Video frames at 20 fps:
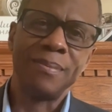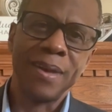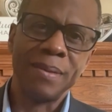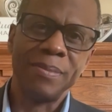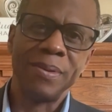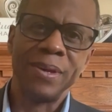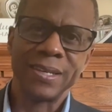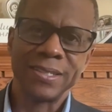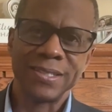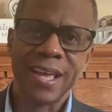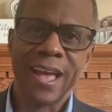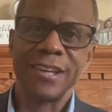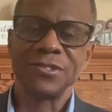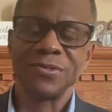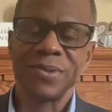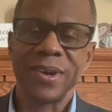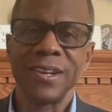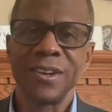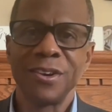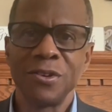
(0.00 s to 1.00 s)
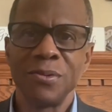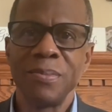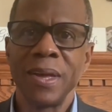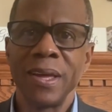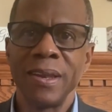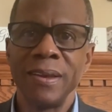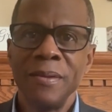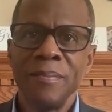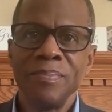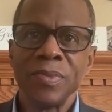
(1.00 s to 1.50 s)
maybe exaggerating a little
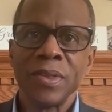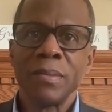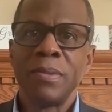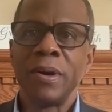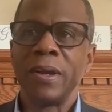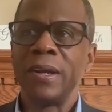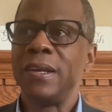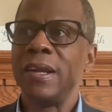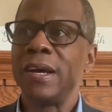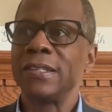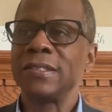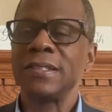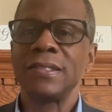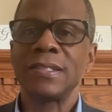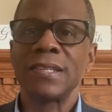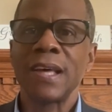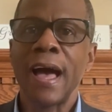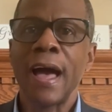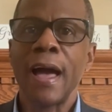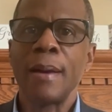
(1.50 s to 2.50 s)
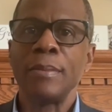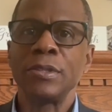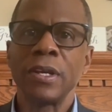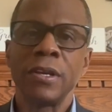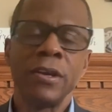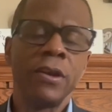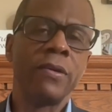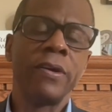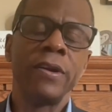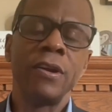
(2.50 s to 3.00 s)
bit, but a dozen times,
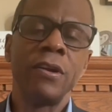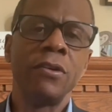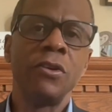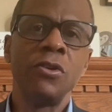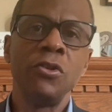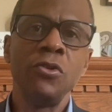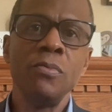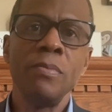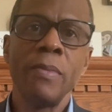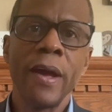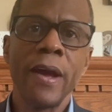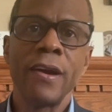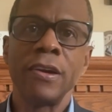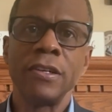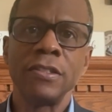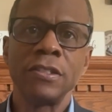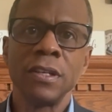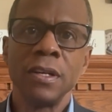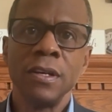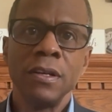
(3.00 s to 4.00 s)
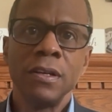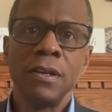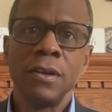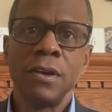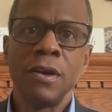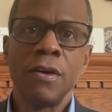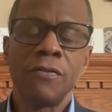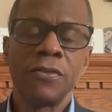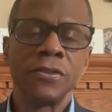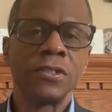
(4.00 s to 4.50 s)
and they're in their new marriage,
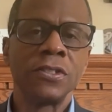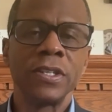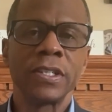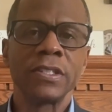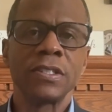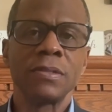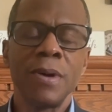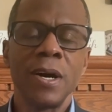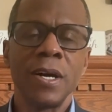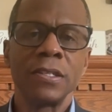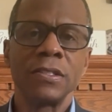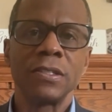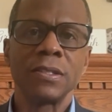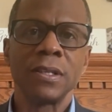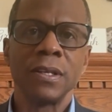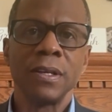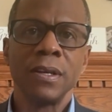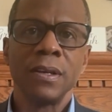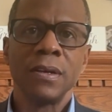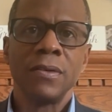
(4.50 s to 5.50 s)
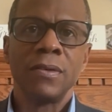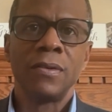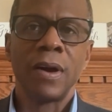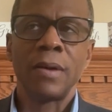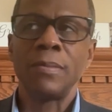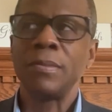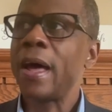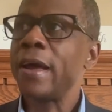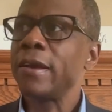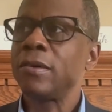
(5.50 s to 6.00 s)
for 6 months. Well,
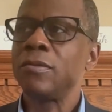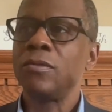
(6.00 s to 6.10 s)
I'm like,